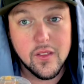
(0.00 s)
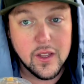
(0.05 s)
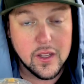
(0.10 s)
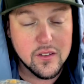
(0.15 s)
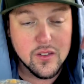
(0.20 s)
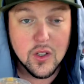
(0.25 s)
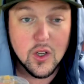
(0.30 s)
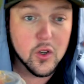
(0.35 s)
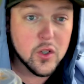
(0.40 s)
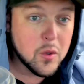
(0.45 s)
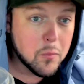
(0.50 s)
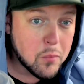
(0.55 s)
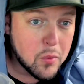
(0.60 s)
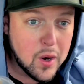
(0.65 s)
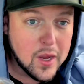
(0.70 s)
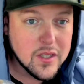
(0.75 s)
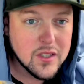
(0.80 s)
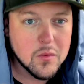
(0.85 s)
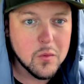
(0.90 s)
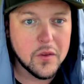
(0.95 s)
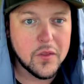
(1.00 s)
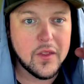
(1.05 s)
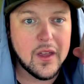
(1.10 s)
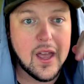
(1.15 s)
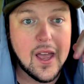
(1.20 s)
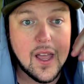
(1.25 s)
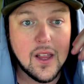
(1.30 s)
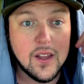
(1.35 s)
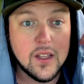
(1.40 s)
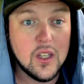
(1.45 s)
Like, so you're depressed with
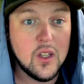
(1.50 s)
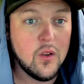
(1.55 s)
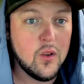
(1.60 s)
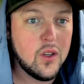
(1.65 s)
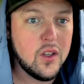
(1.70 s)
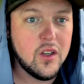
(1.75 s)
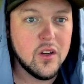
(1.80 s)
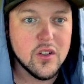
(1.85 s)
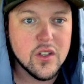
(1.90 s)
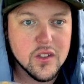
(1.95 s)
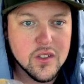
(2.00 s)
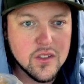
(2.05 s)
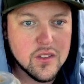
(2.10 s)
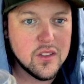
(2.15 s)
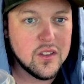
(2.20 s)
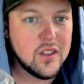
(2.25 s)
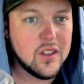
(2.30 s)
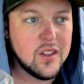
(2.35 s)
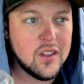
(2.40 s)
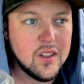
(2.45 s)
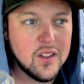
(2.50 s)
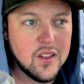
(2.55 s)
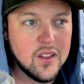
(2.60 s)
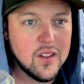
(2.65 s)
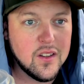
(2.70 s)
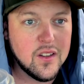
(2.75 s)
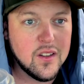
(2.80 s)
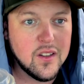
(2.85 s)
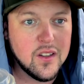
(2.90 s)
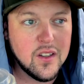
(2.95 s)
that. Like,
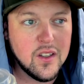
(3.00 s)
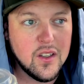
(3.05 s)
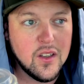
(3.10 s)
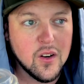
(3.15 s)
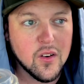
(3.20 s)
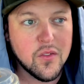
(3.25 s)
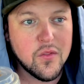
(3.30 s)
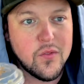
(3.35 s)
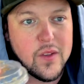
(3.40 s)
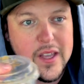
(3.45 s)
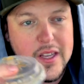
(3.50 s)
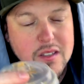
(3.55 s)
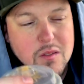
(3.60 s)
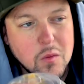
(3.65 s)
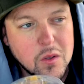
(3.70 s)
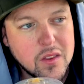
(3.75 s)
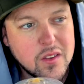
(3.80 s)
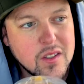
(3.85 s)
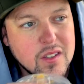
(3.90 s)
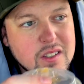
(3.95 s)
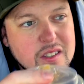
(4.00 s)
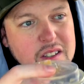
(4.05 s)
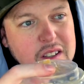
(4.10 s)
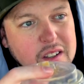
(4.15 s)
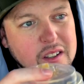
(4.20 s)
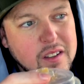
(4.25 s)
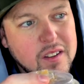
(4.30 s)
you're faced with this